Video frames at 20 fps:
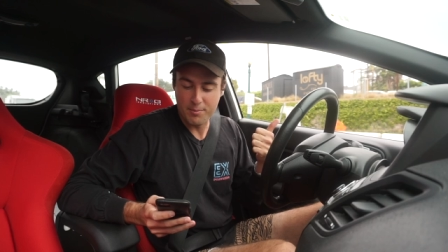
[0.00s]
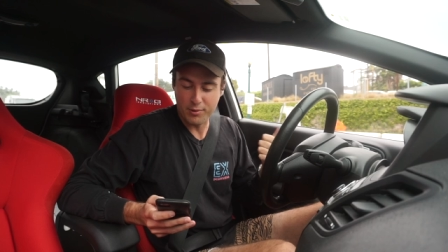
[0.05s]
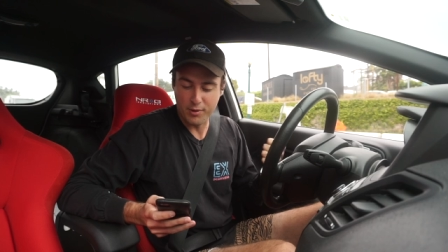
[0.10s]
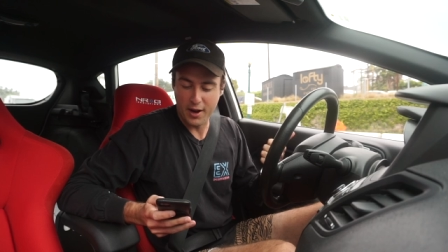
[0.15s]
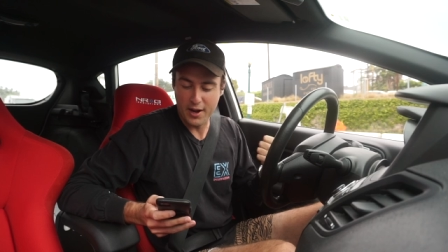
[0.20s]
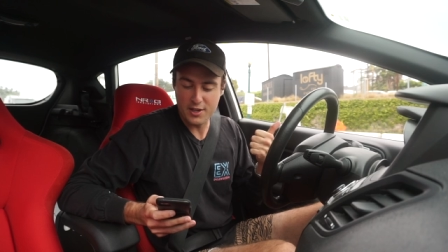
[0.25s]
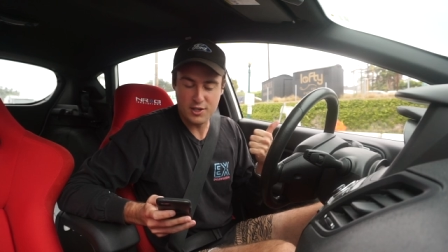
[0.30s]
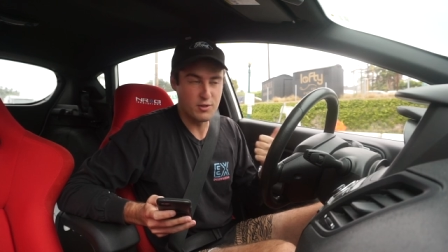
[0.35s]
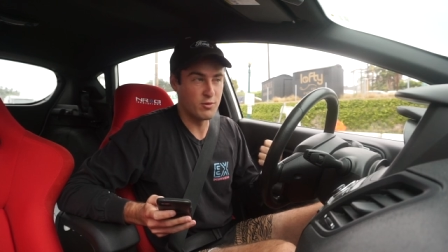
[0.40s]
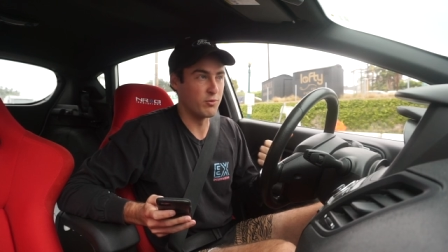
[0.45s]

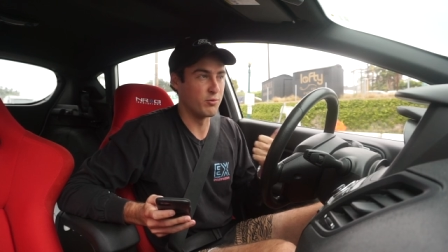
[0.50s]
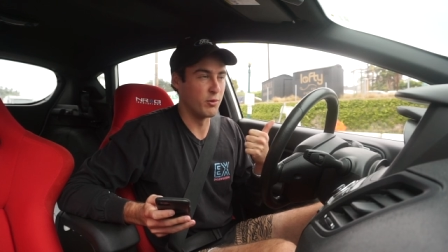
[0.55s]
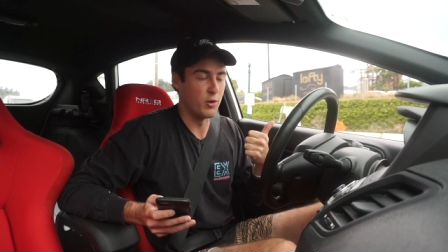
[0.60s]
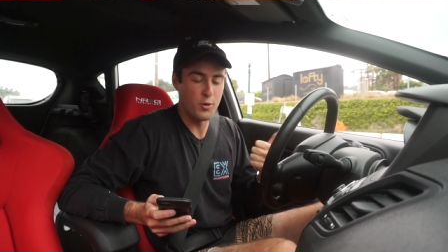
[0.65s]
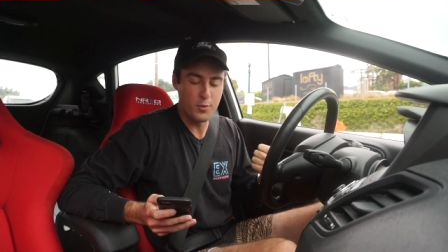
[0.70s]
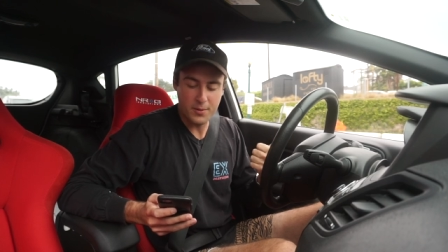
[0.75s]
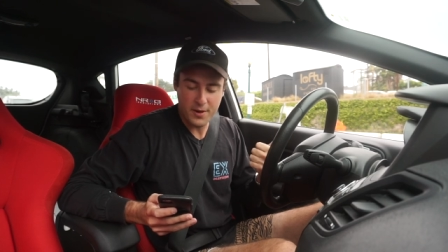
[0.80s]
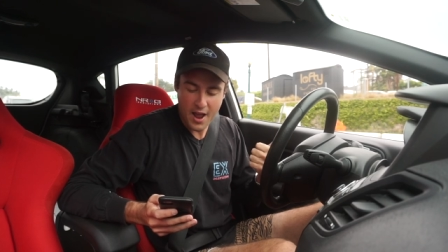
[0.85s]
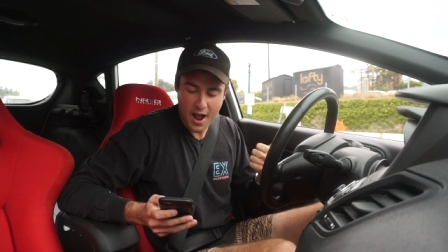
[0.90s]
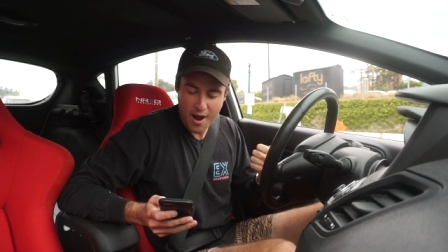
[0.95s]
Bryce
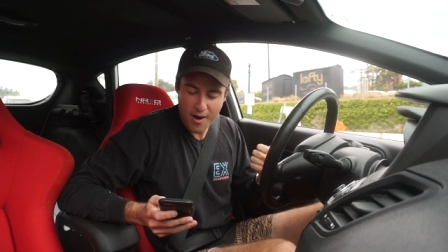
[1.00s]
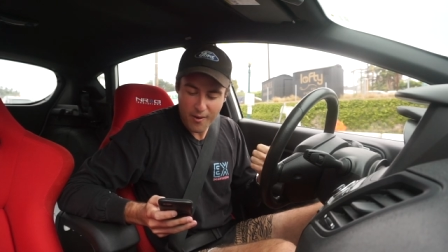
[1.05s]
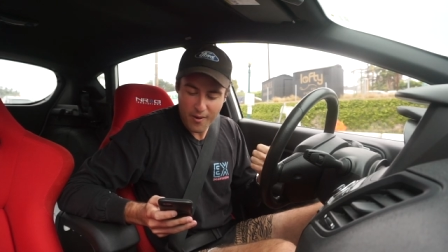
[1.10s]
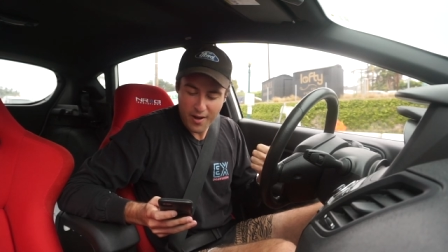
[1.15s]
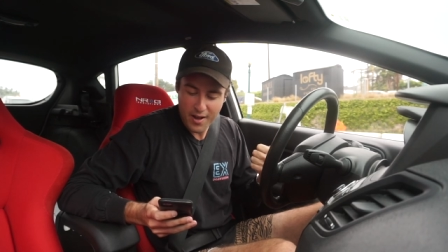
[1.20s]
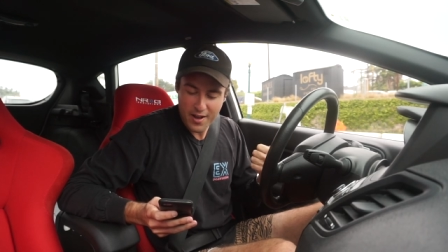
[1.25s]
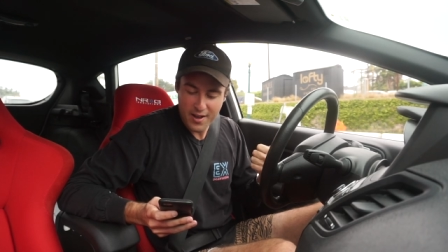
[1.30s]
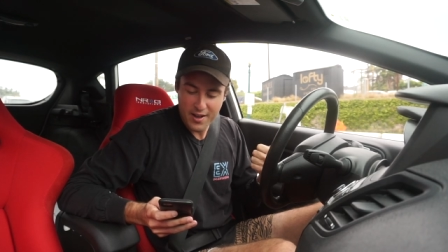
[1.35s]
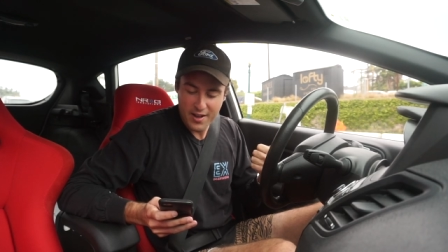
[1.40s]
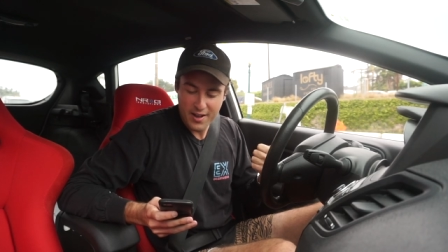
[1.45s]

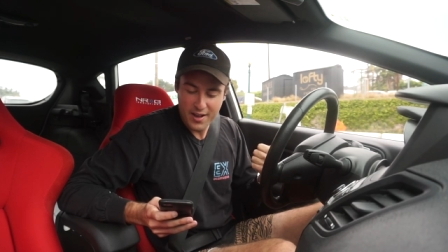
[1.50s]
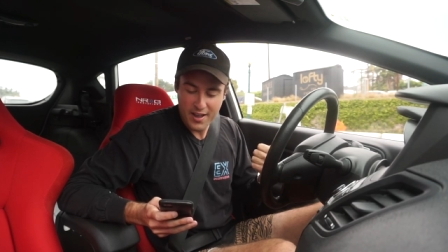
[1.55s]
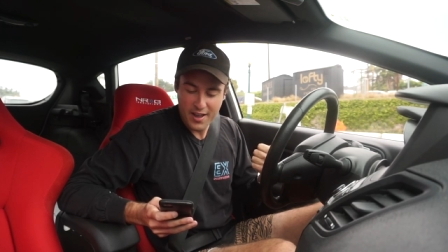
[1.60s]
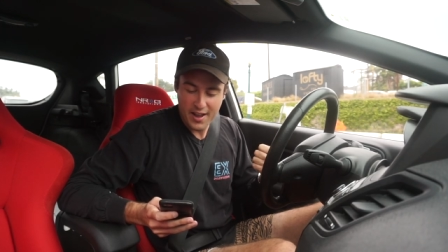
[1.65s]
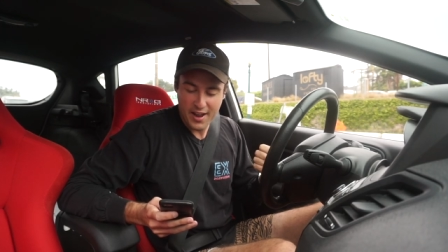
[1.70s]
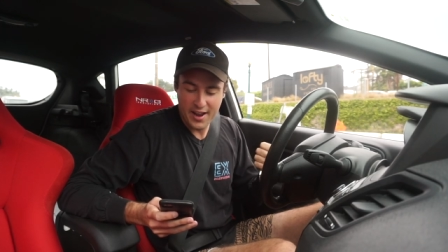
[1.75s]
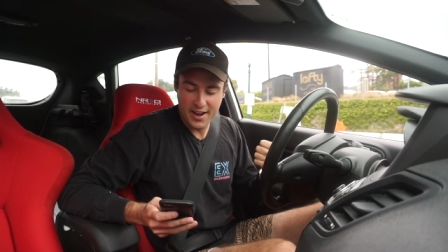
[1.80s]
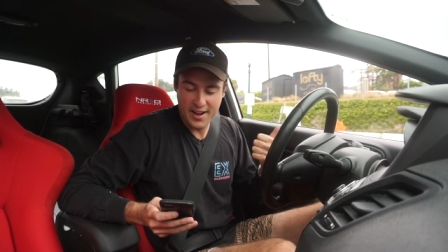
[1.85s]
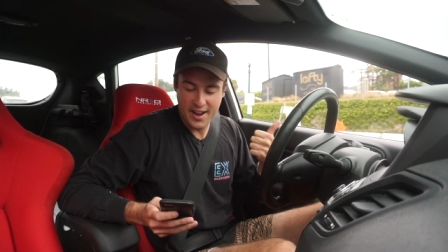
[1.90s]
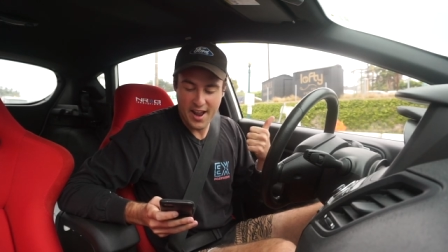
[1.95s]
Roopnow,
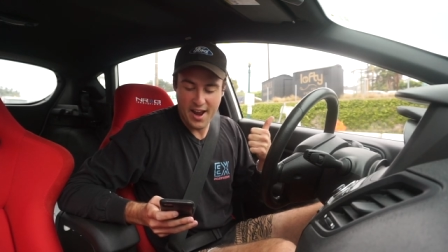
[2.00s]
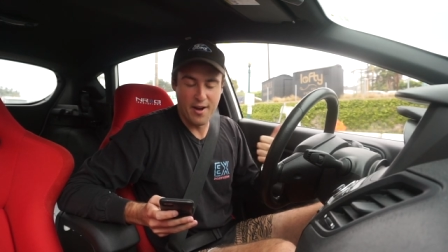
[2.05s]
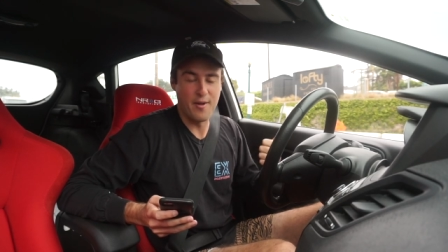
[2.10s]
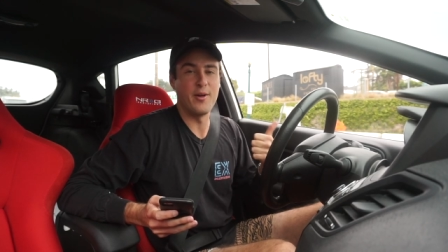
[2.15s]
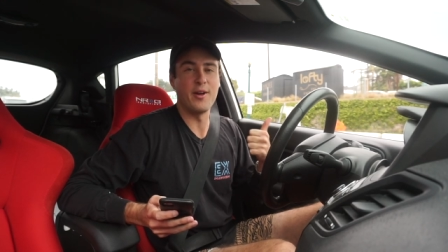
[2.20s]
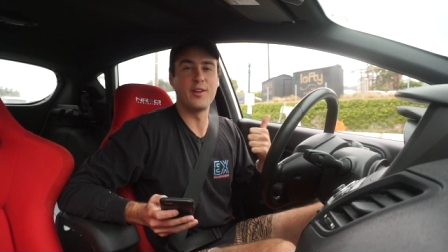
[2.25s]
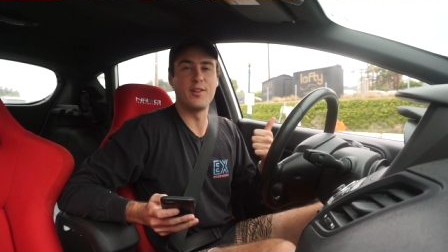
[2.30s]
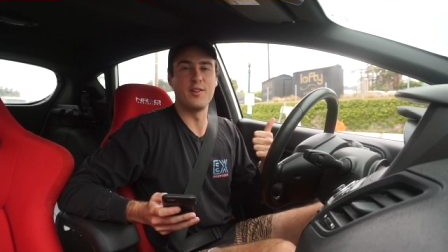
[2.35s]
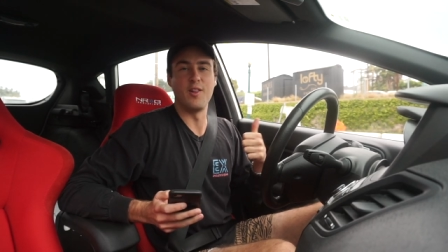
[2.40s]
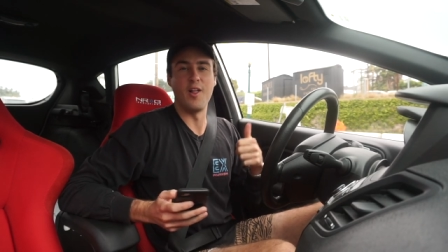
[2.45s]
and
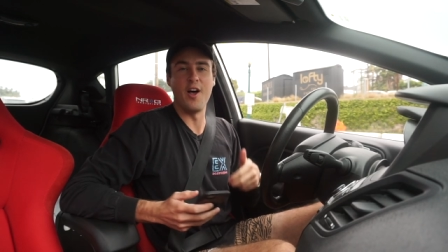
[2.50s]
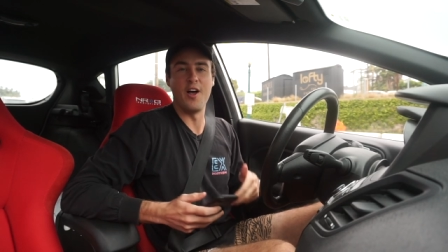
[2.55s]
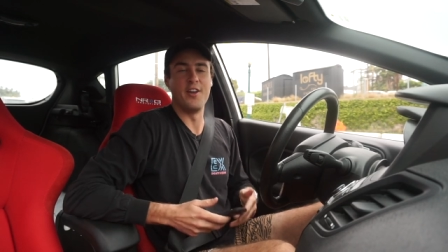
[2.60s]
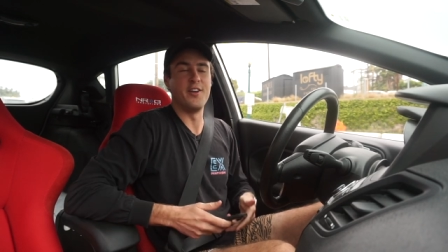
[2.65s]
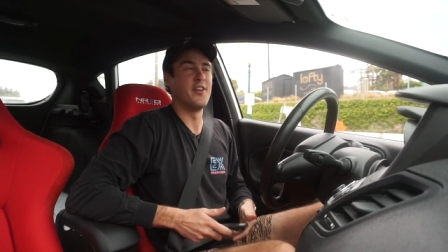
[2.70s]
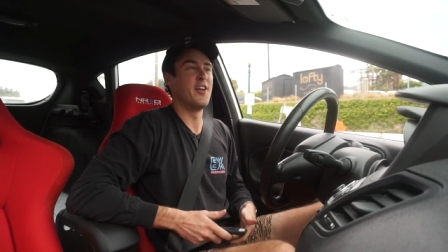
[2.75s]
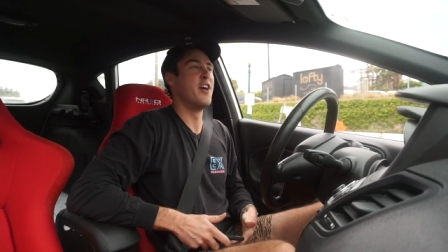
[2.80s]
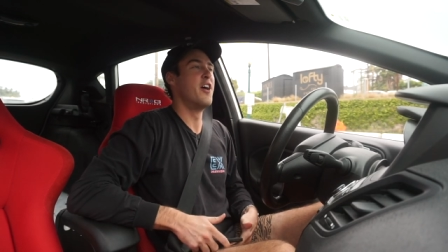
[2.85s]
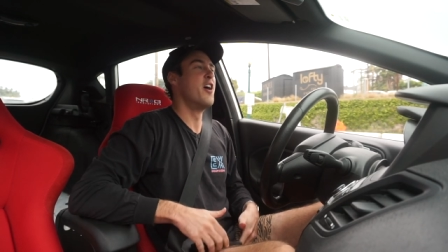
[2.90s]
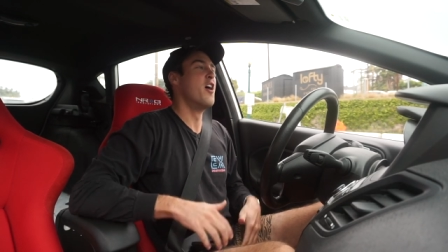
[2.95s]
Eric Lund.